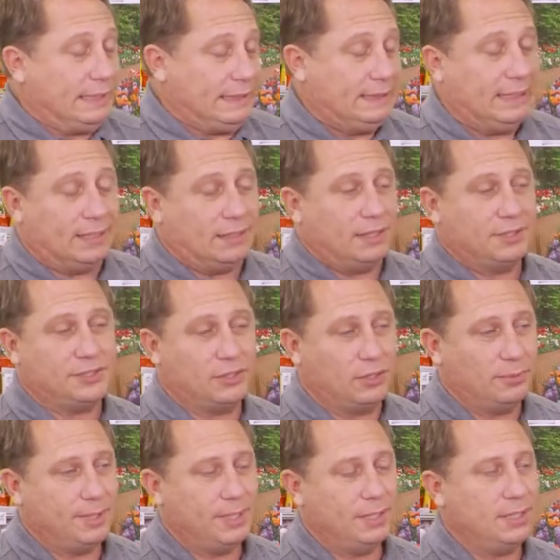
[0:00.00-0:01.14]
Yeah, so
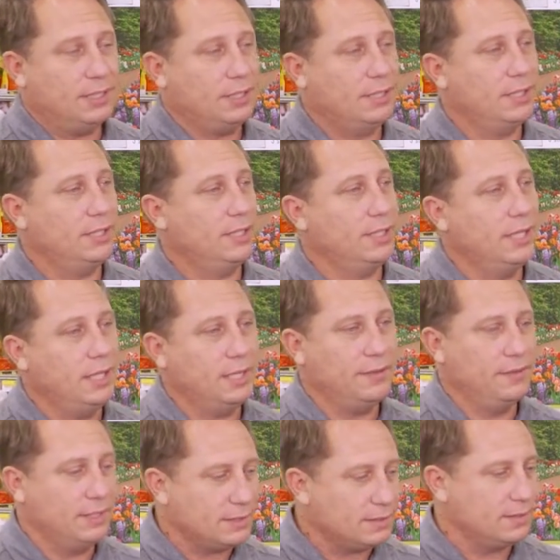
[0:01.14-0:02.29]

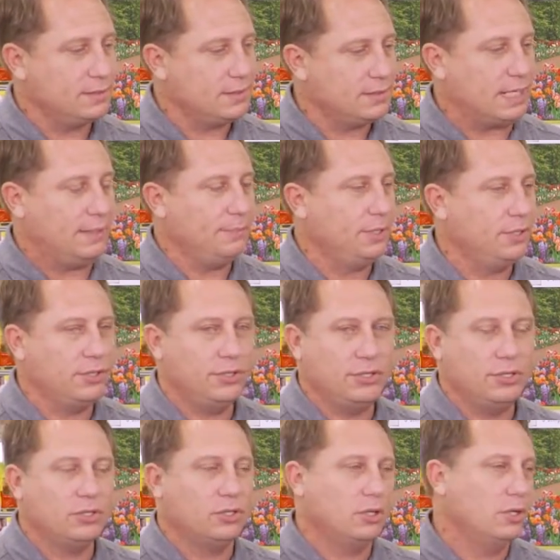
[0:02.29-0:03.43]
this is the time of year to do
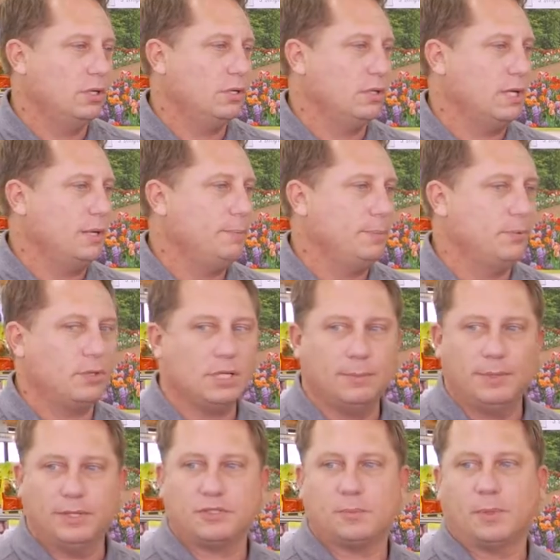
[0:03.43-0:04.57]
your lawn. A lot of people come
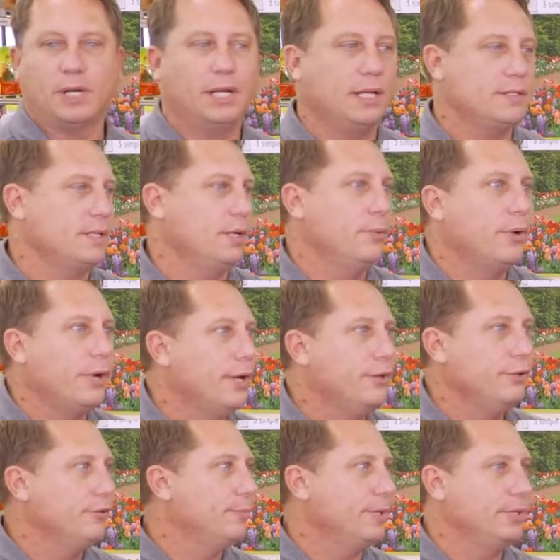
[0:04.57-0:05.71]
in the spring and say, what do I
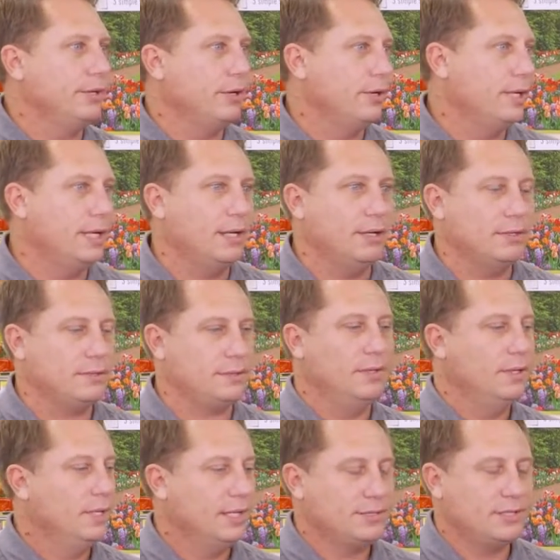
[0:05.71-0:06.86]
do with my yard now?
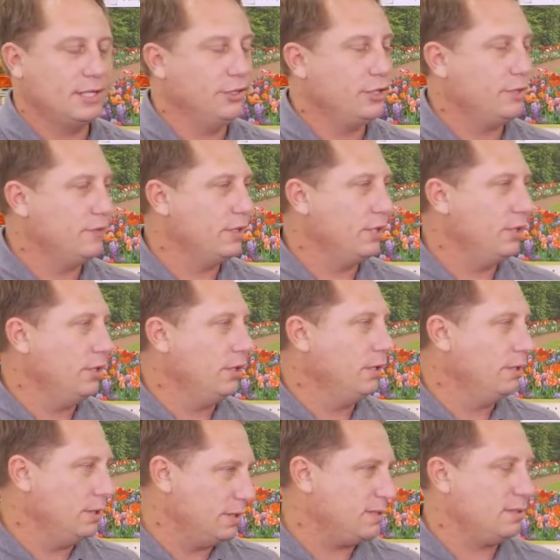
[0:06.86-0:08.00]
It's not looking very good,
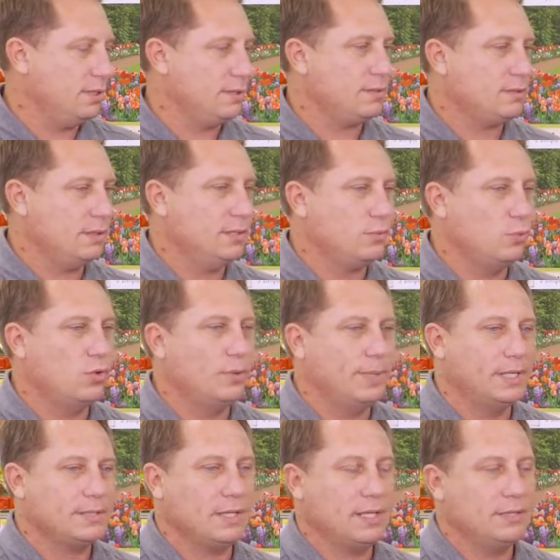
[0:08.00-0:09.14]
and it's warm
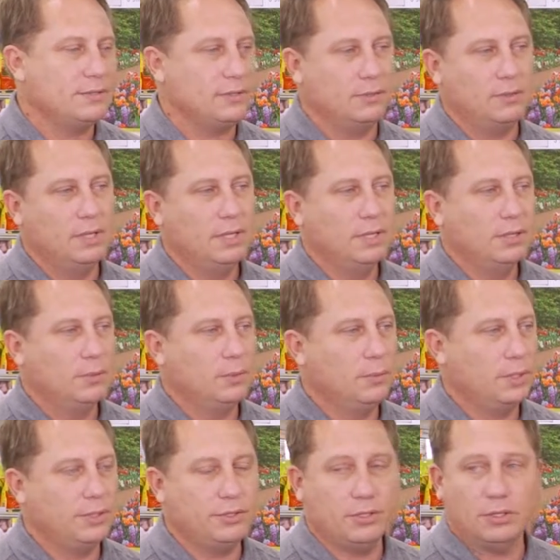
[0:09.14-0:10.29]
outside. So we
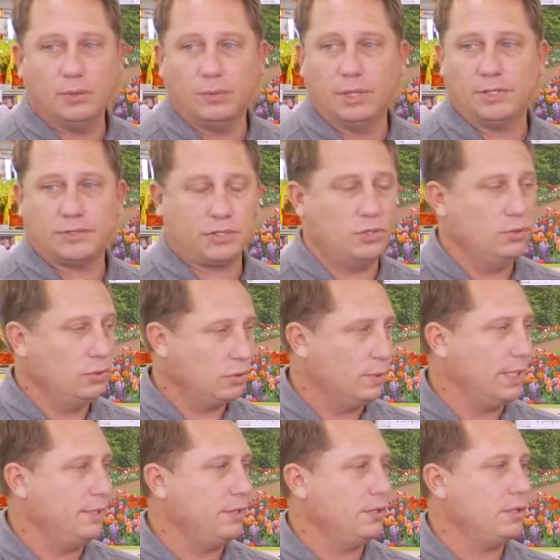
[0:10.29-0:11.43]
want to do it when it's cooler
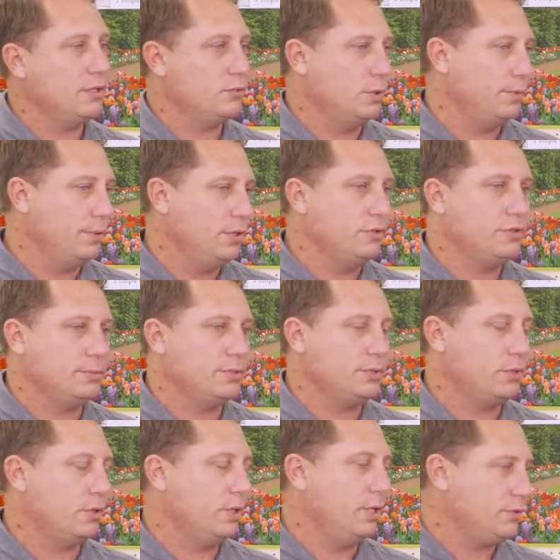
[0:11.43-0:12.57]
weather, because what we use in
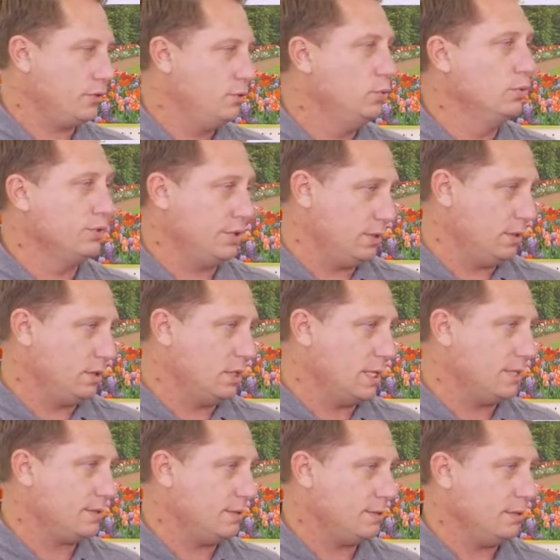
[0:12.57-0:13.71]
Missouri is cool season
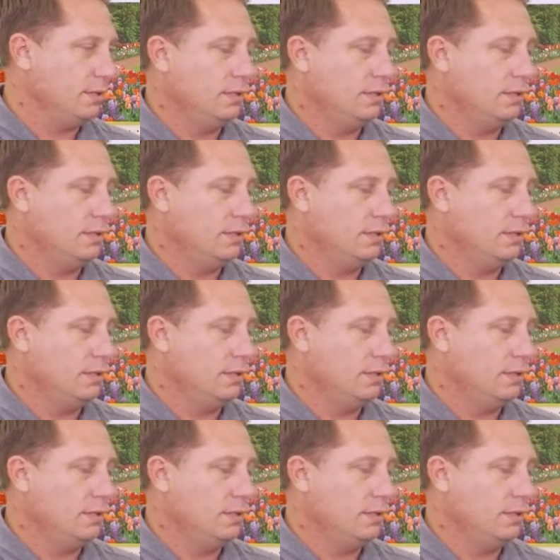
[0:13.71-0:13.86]
grasses.